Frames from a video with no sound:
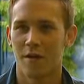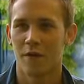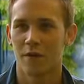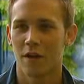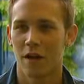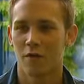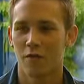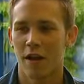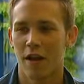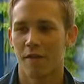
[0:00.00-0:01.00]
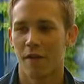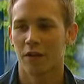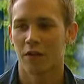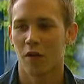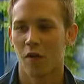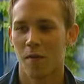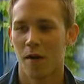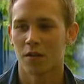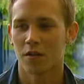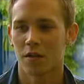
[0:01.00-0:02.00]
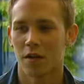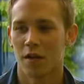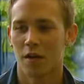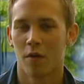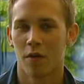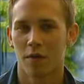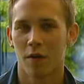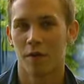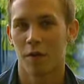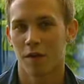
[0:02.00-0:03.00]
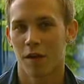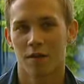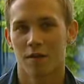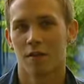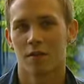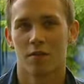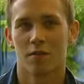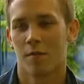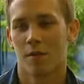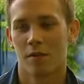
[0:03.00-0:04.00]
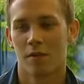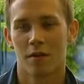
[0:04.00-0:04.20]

Like already I've had so much go on. So it feels like such yeah. so much. Have longer. you found